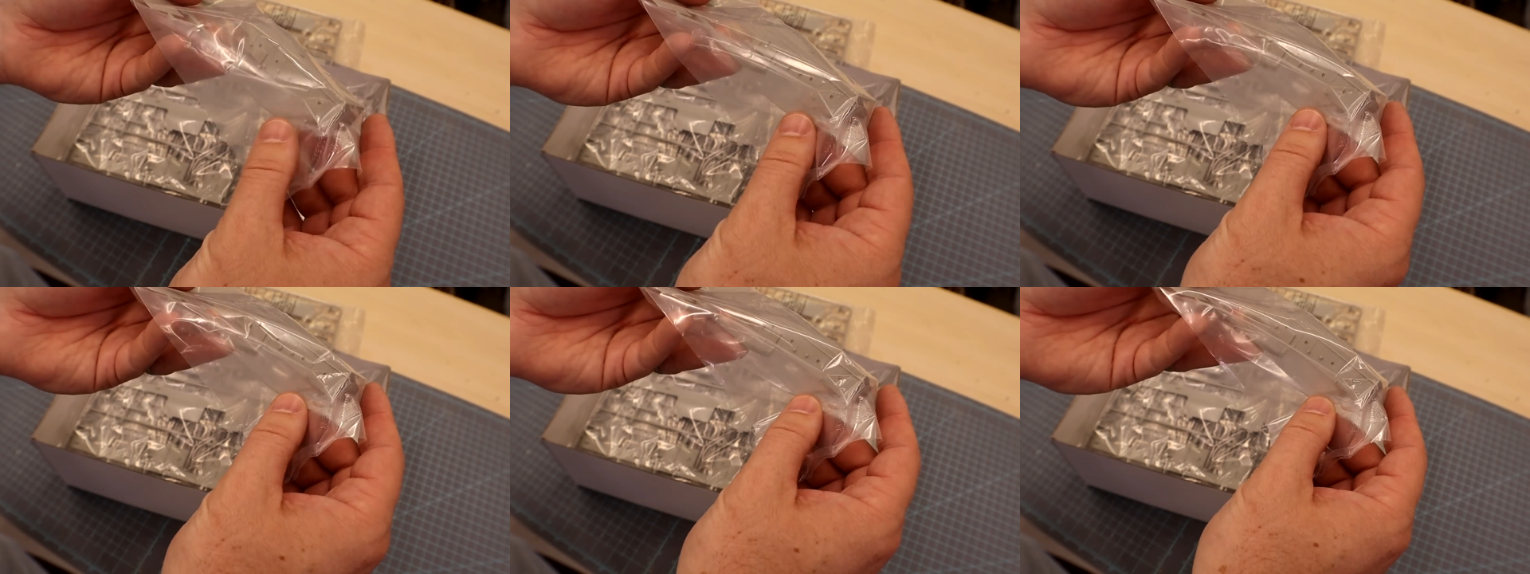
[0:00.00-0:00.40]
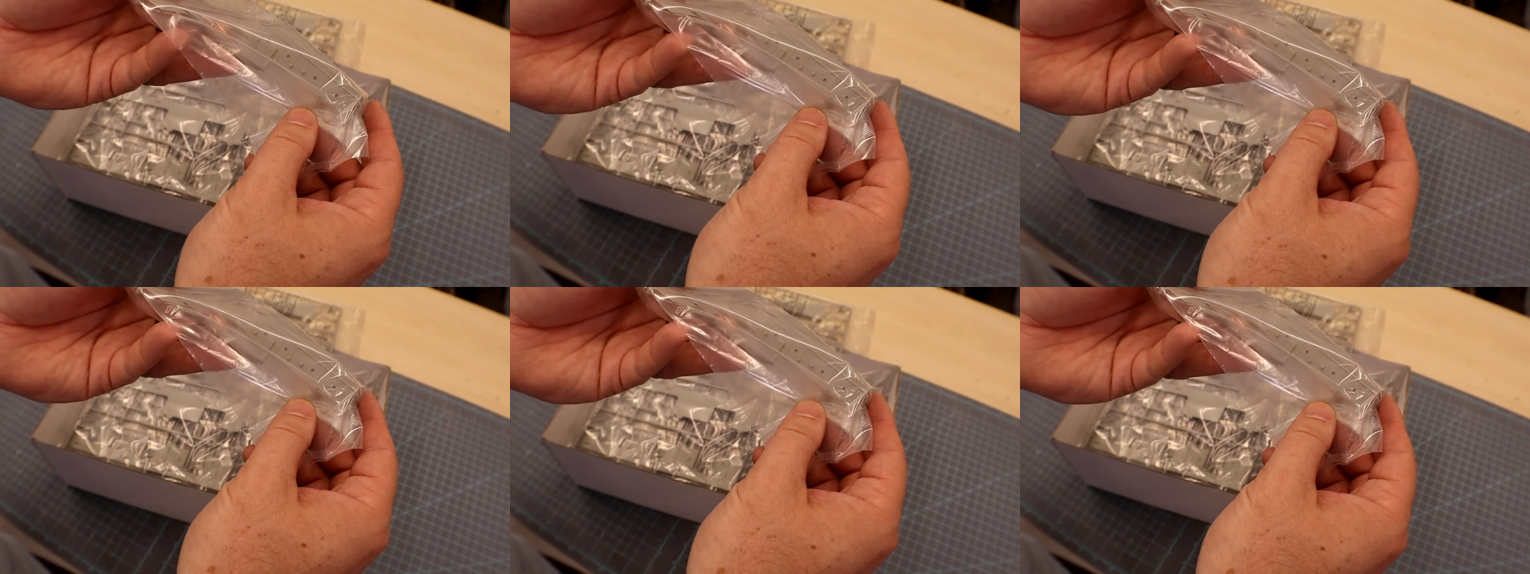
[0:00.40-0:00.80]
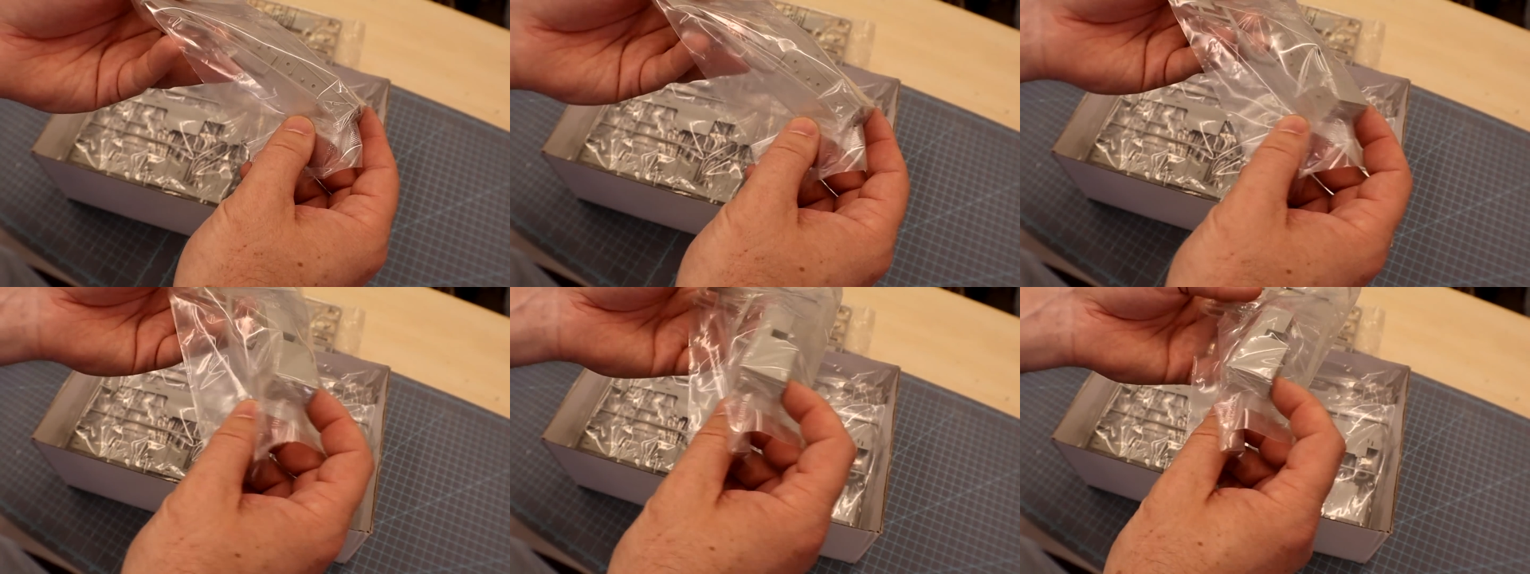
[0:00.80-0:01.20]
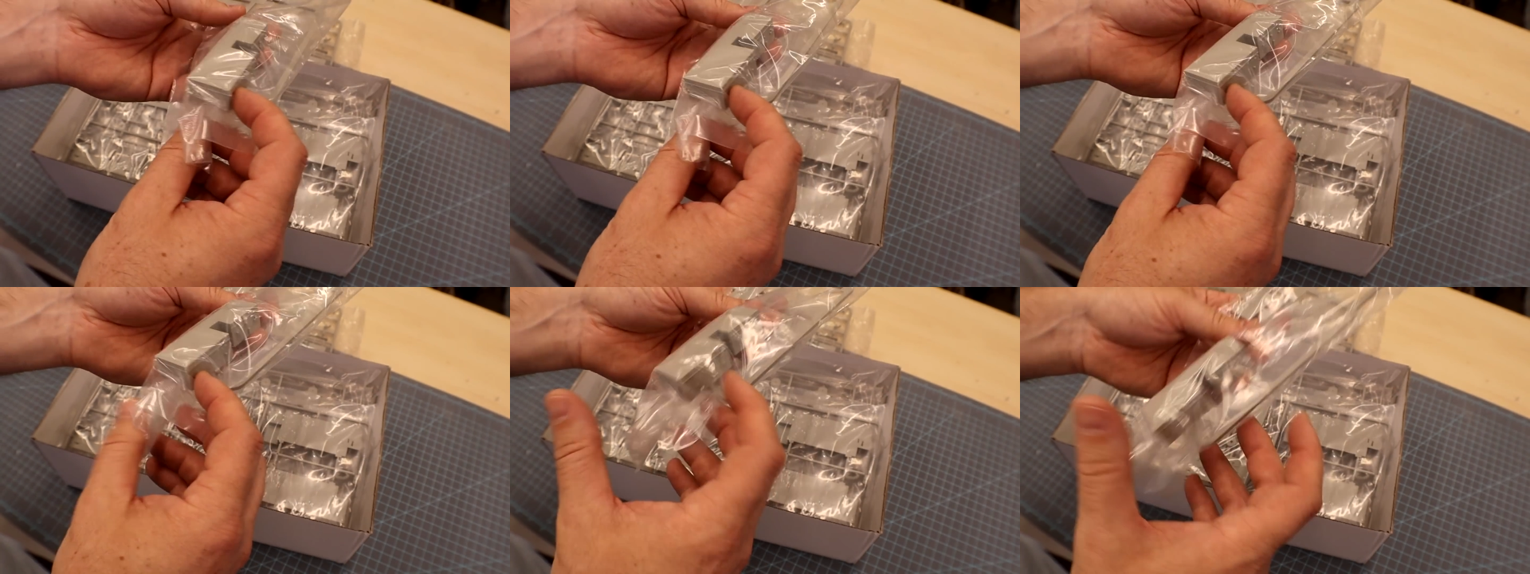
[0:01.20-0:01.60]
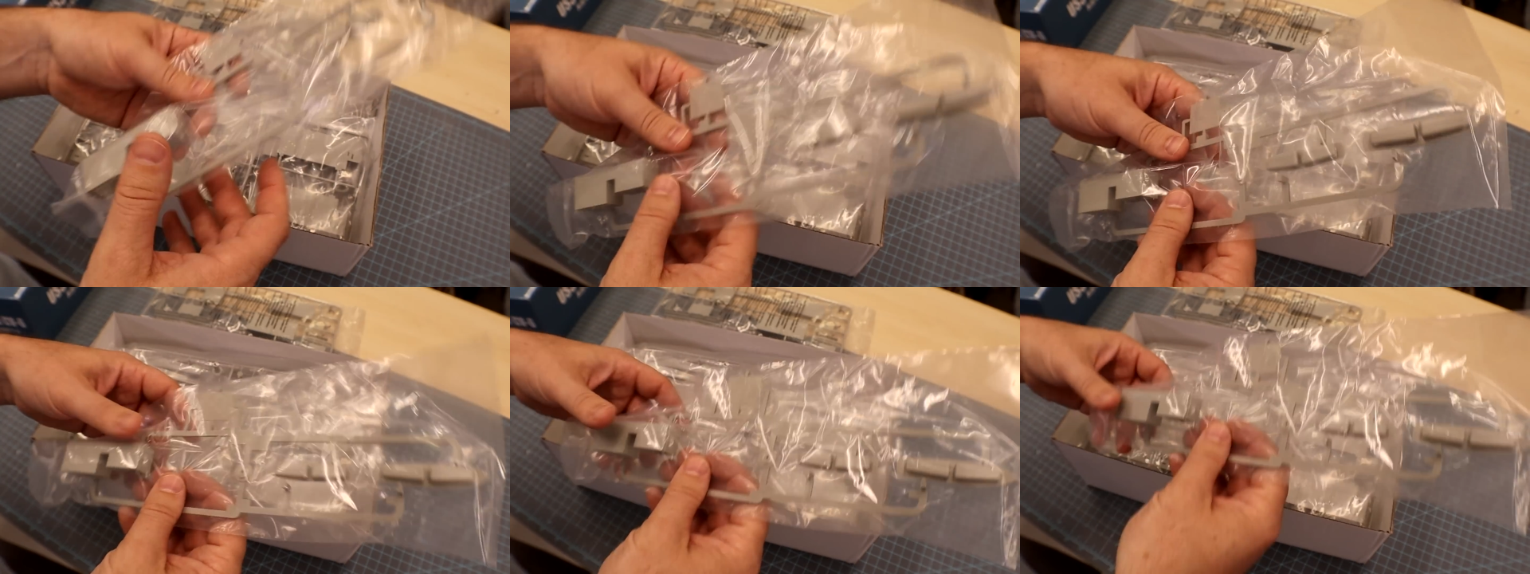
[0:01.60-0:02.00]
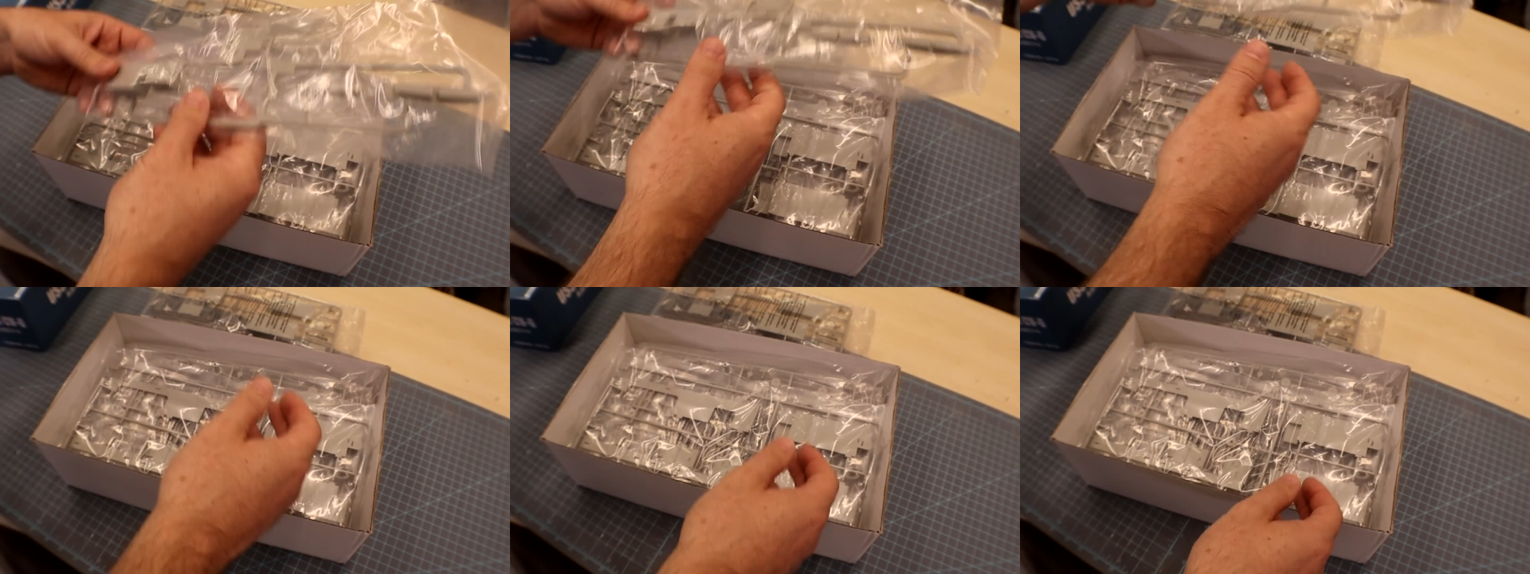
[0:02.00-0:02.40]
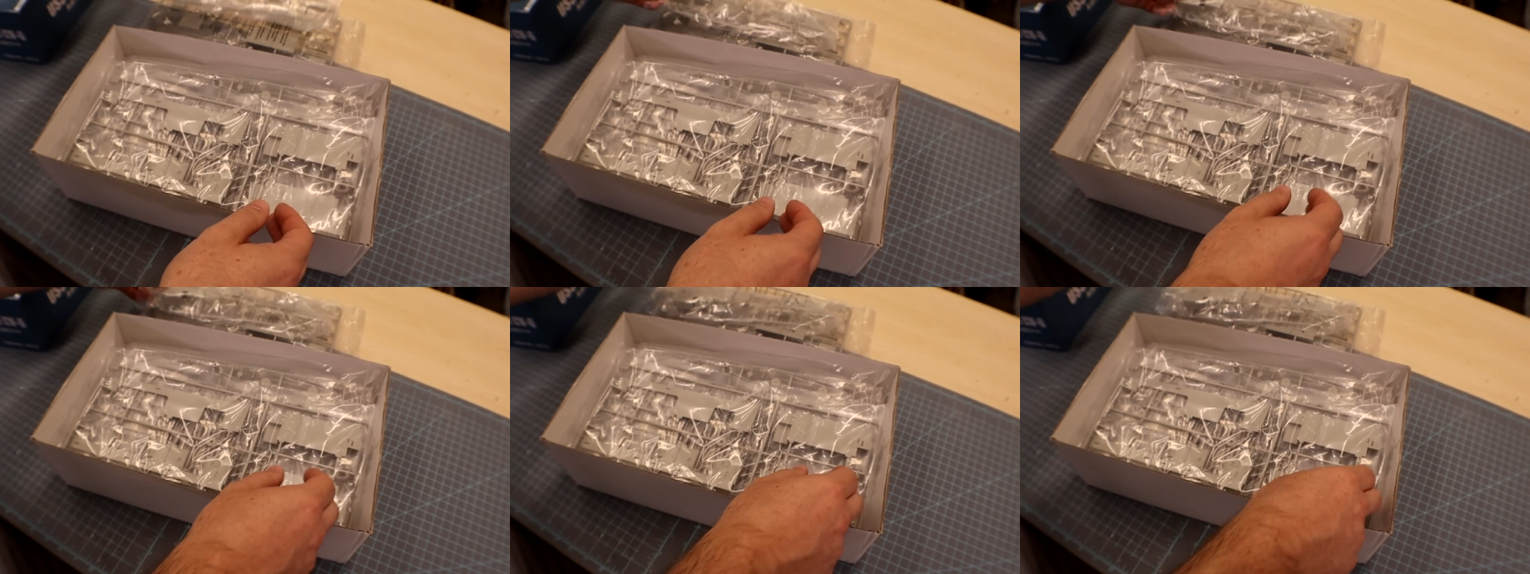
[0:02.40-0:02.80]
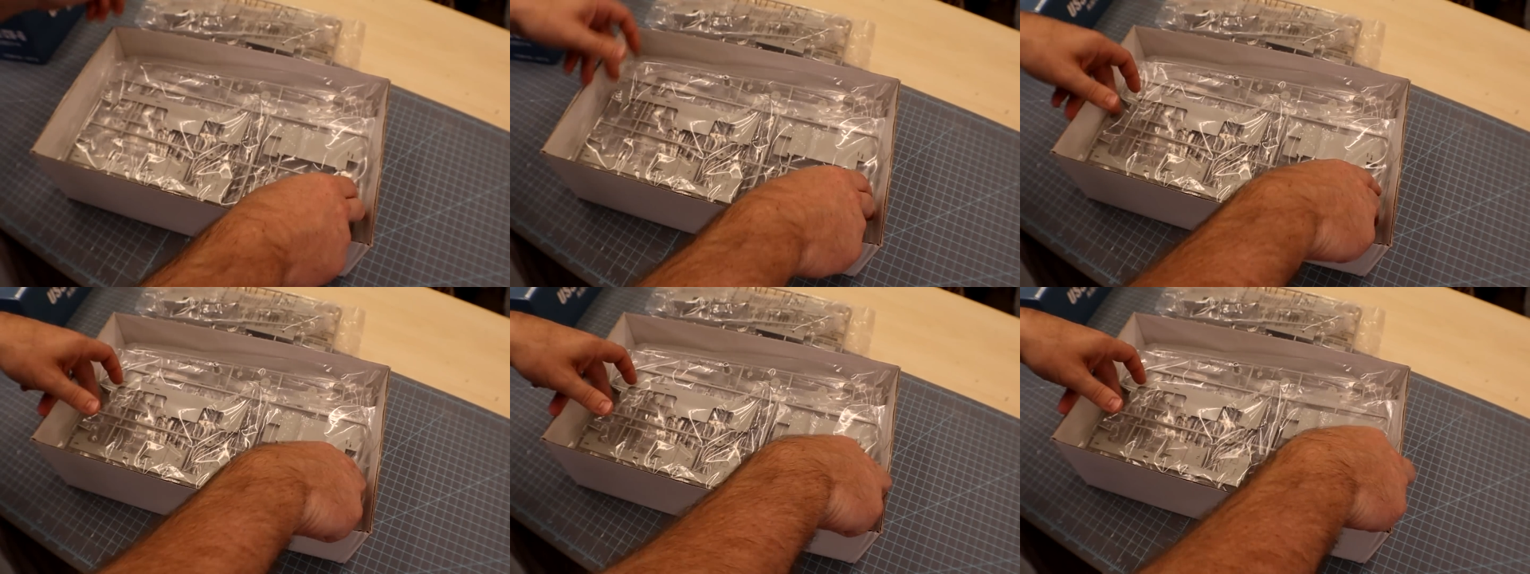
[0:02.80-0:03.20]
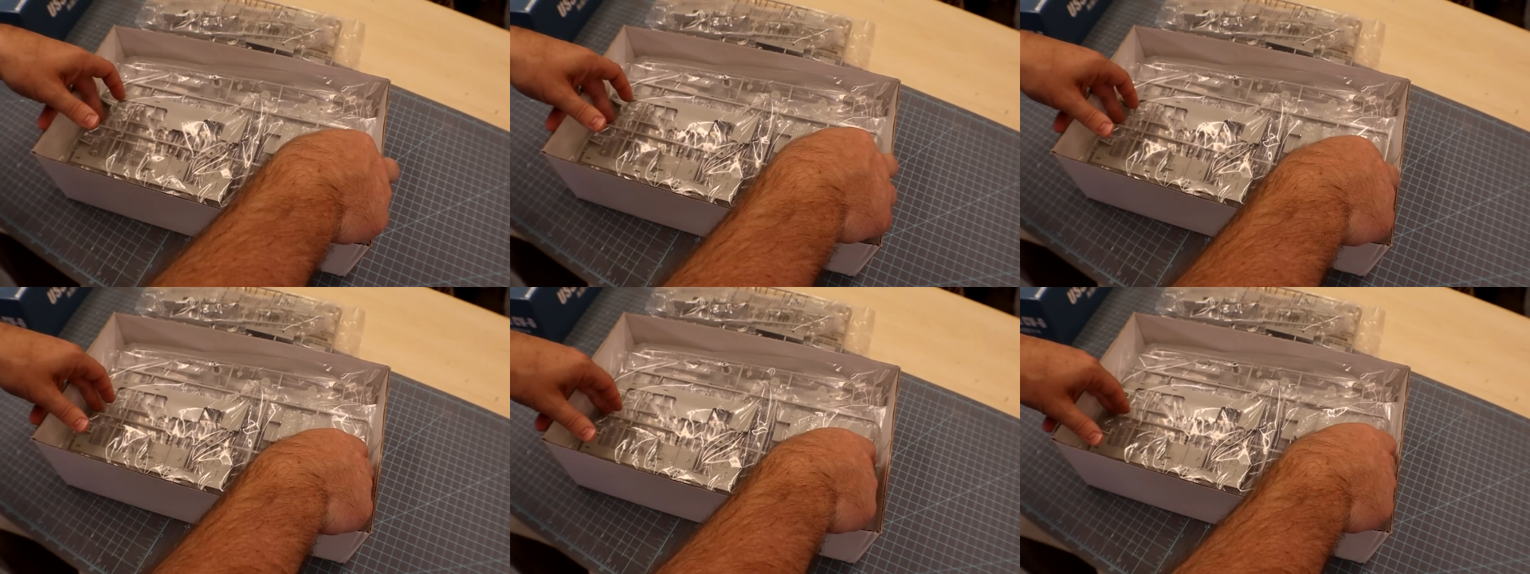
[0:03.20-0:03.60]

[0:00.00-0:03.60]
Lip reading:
[unreadable: no face in view]